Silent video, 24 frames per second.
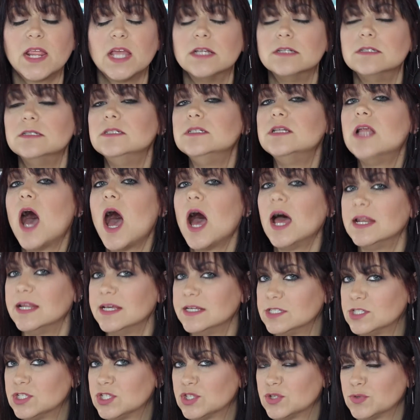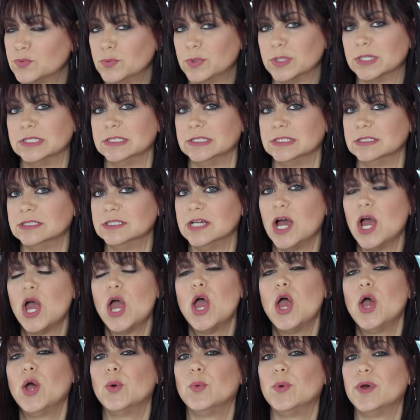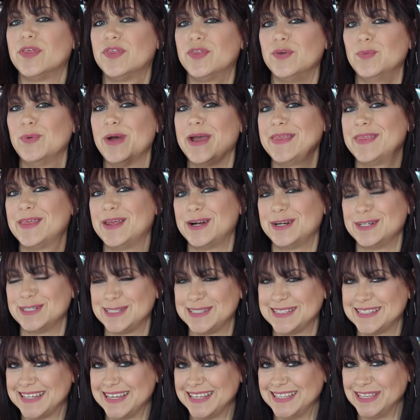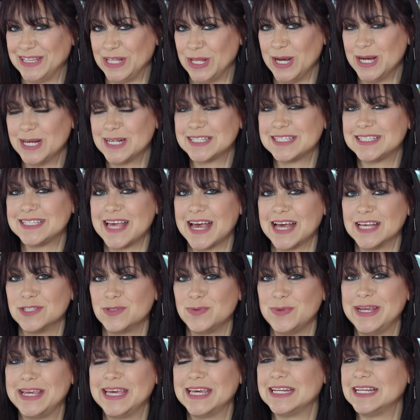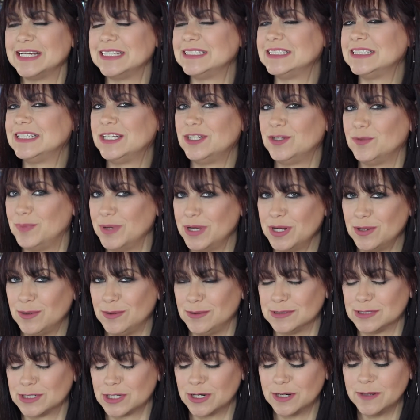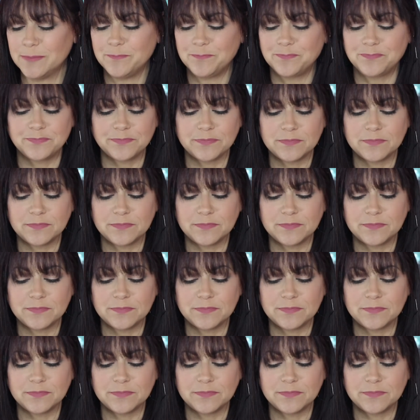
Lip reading: not as thrilled with the way that our skin looks as we get a little bit older,